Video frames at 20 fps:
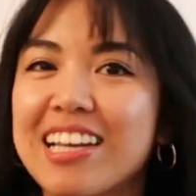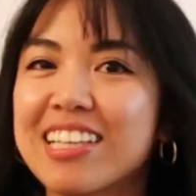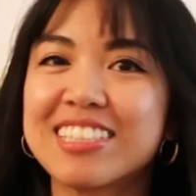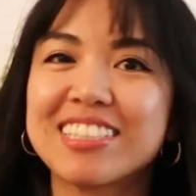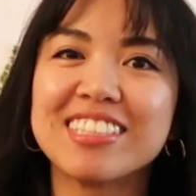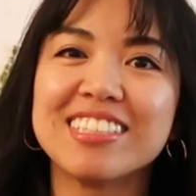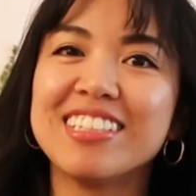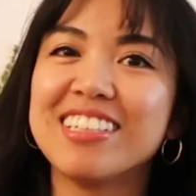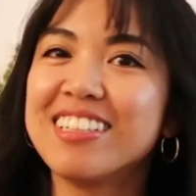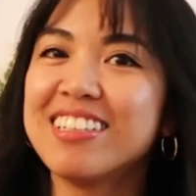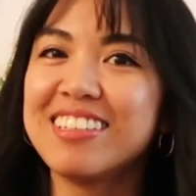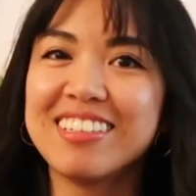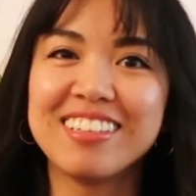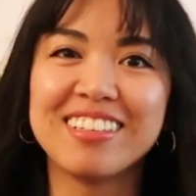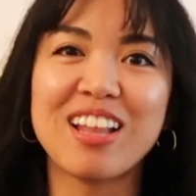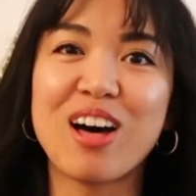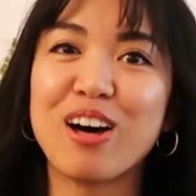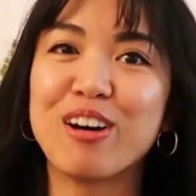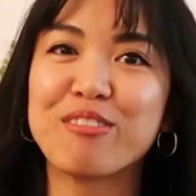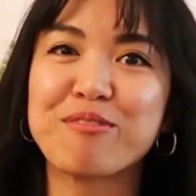I still
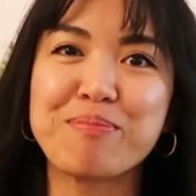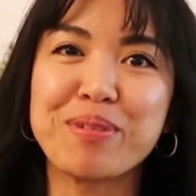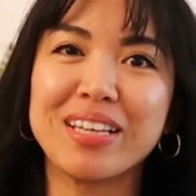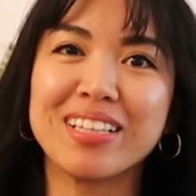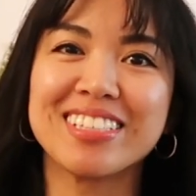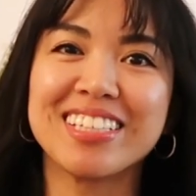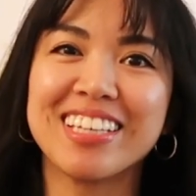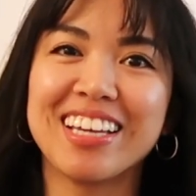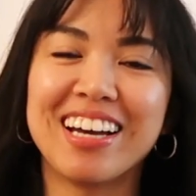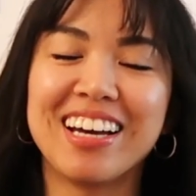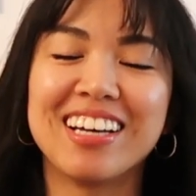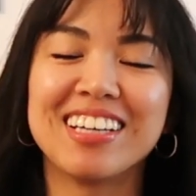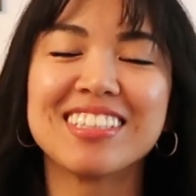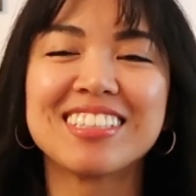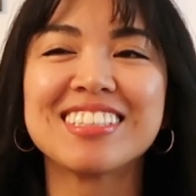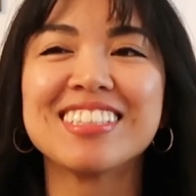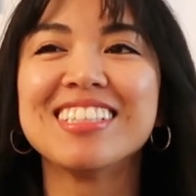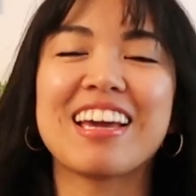love B T S.